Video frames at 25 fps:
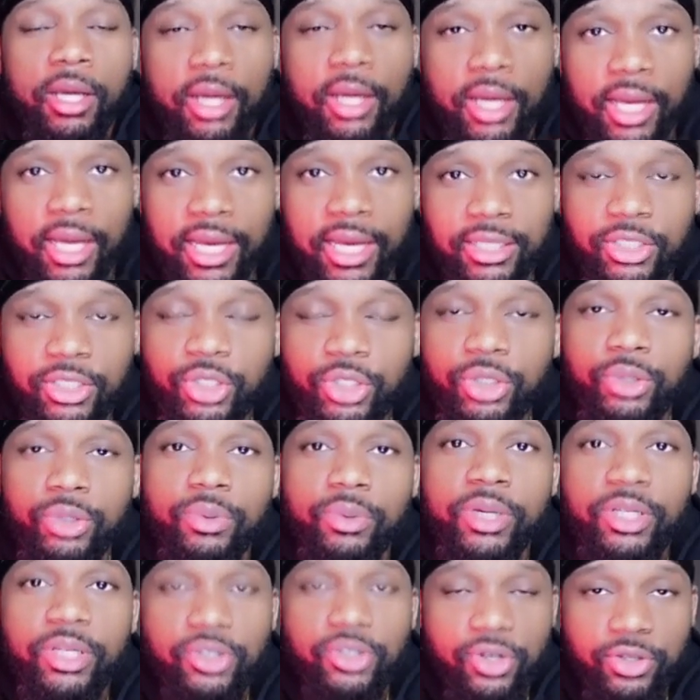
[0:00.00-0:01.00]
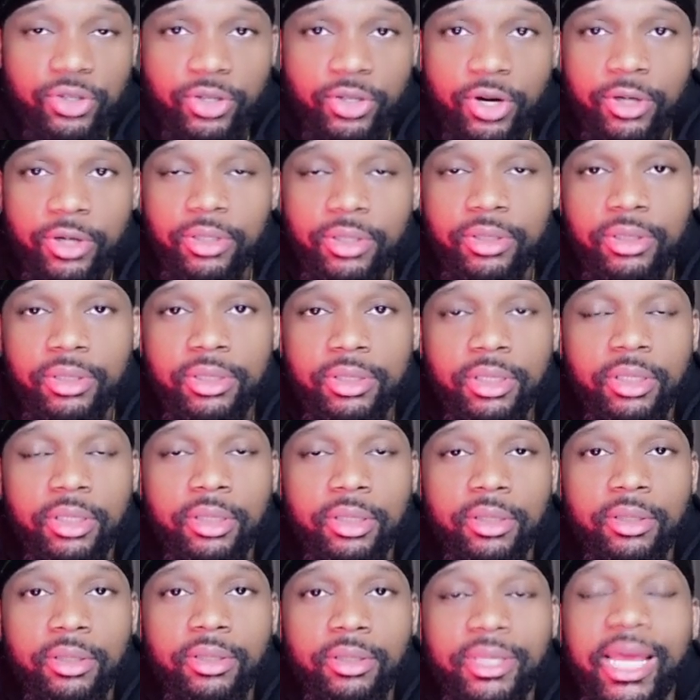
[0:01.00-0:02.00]
until you hit your 30s,
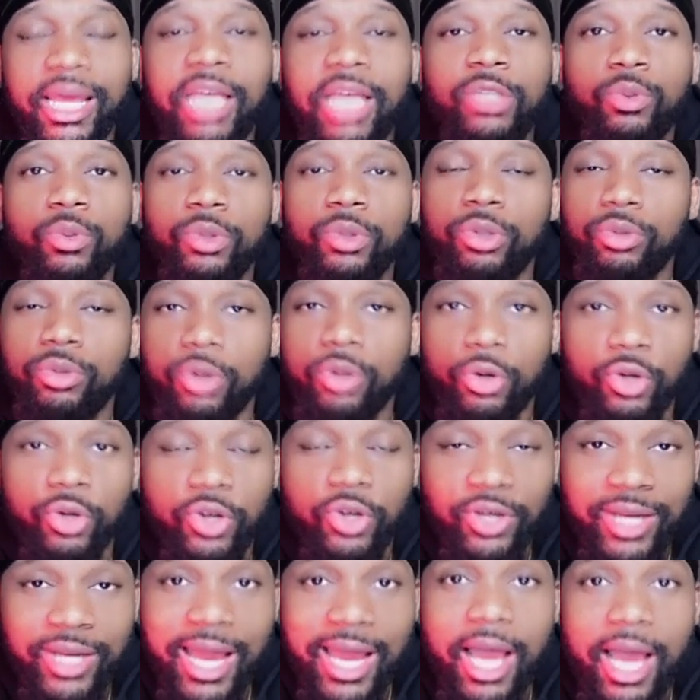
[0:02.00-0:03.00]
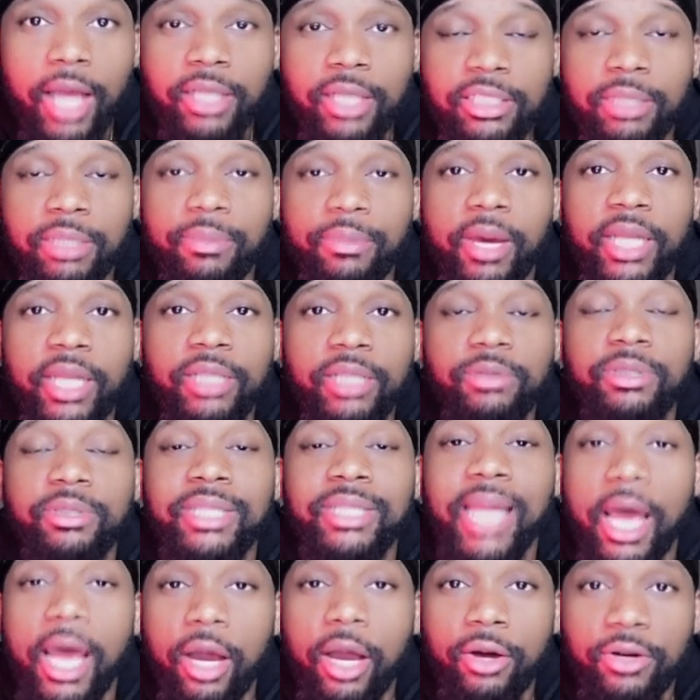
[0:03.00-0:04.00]
that's when you know somebody's
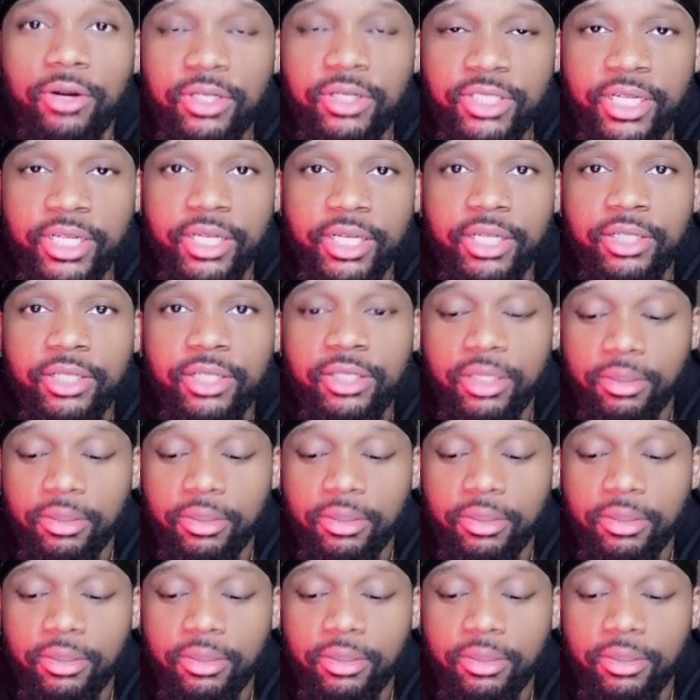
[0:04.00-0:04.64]
not going to change.